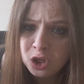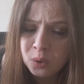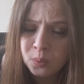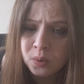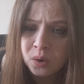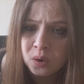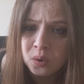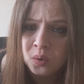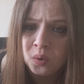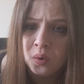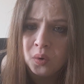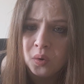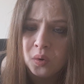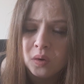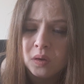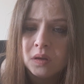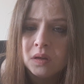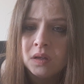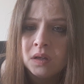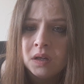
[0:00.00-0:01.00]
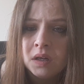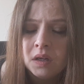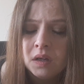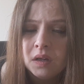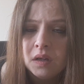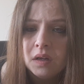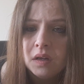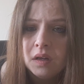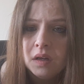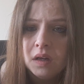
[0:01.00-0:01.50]
you at all,
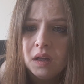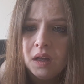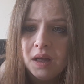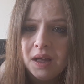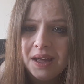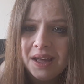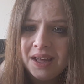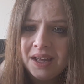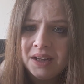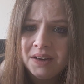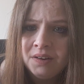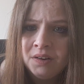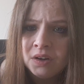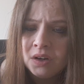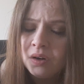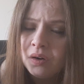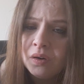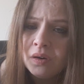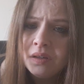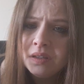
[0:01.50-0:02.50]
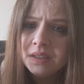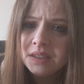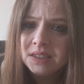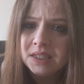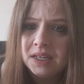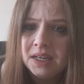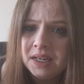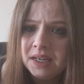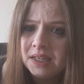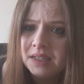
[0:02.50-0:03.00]
it
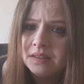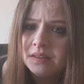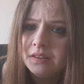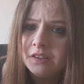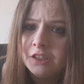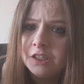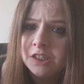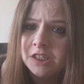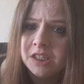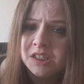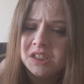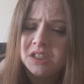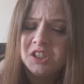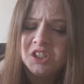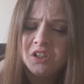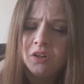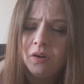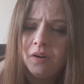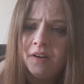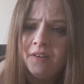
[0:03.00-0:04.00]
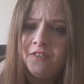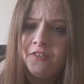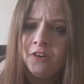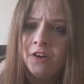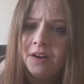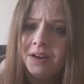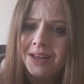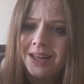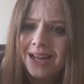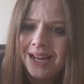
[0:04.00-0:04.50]
sort
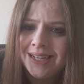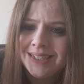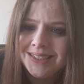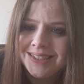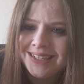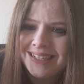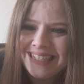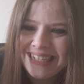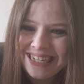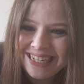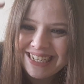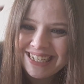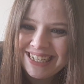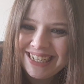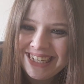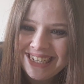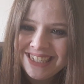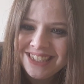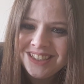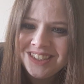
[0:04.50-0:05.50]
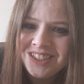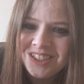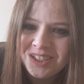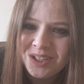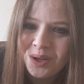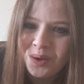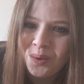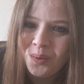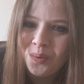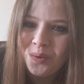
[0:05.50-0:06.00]
of gets
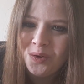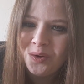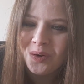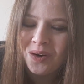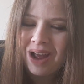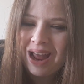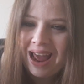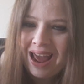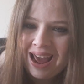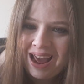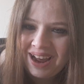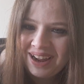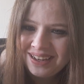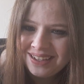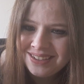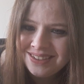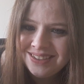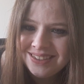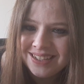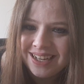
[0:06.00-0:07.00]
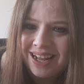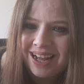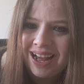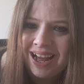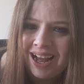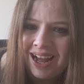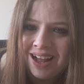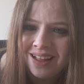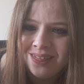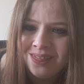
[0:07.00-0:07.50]
into your head,
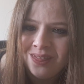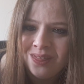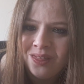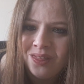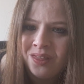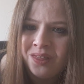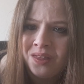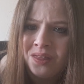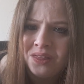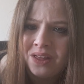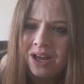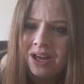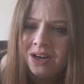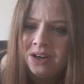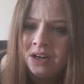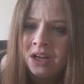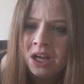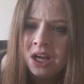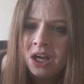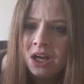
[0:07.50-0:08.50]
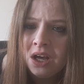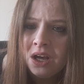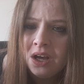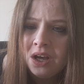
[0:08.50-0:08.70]
and then